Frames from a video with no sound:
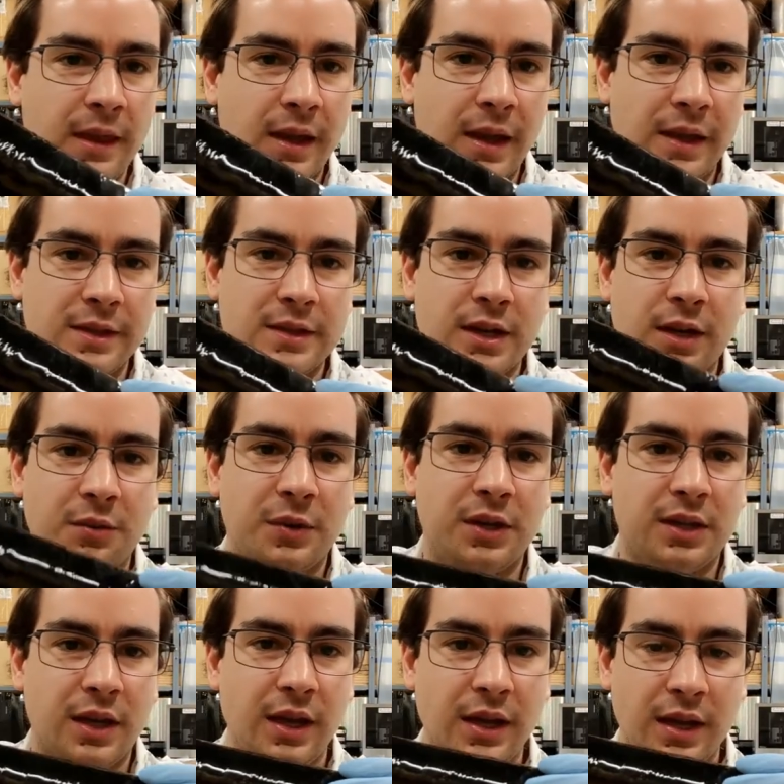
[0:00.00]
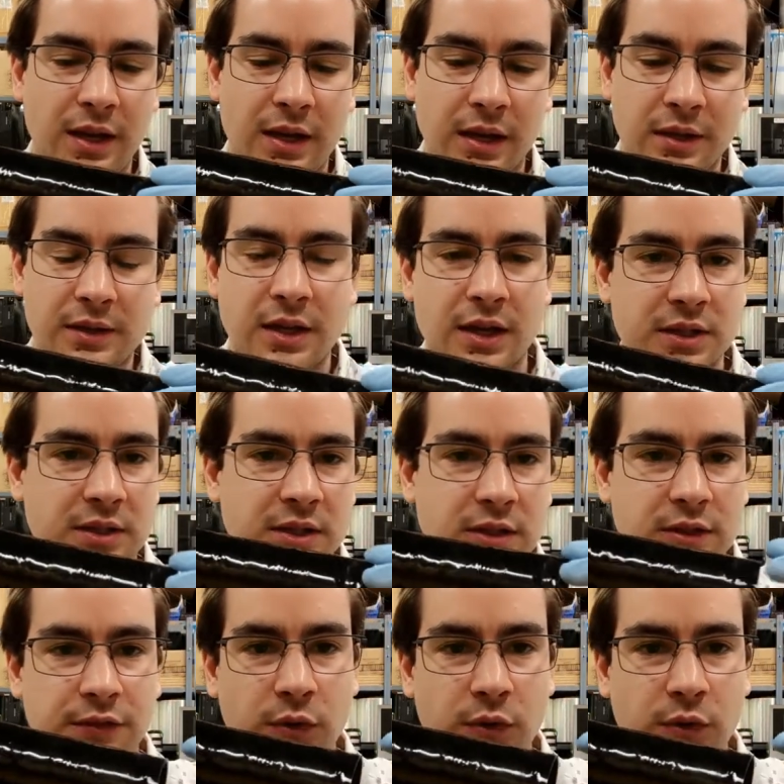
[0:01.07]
and uh, we can test this